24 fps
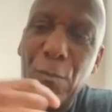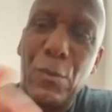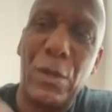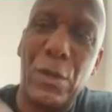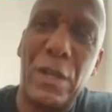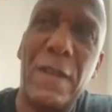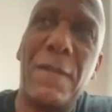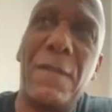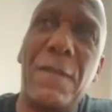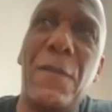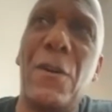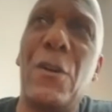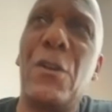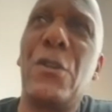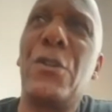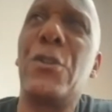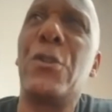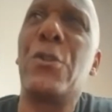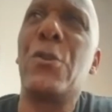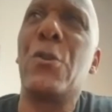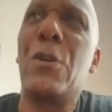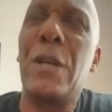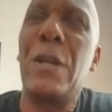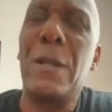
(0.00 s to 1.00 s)
When he
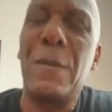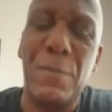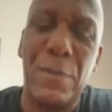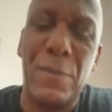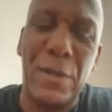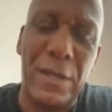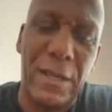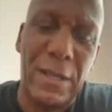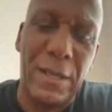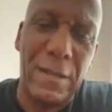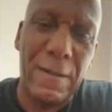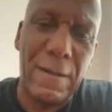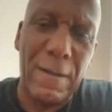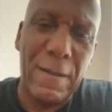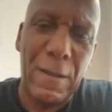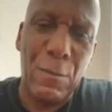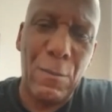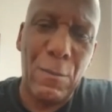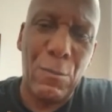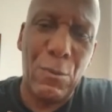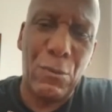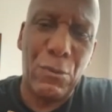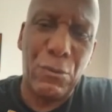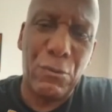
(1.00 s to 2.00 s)
first joined me,
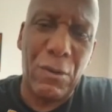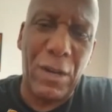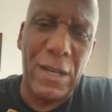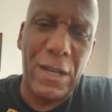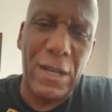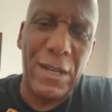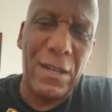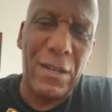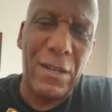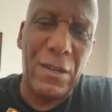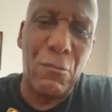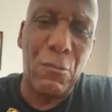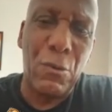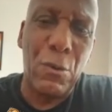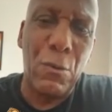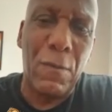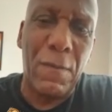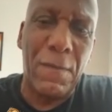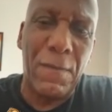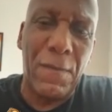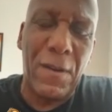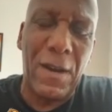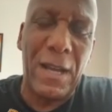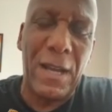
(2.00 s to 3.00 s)
we was training at the Real
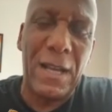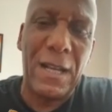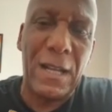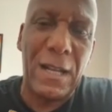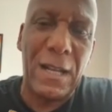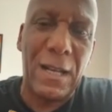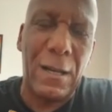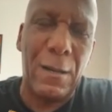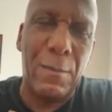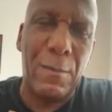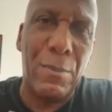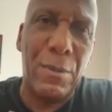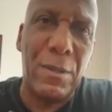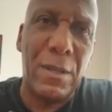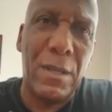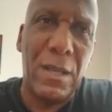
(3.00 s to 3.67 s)
Fight Club,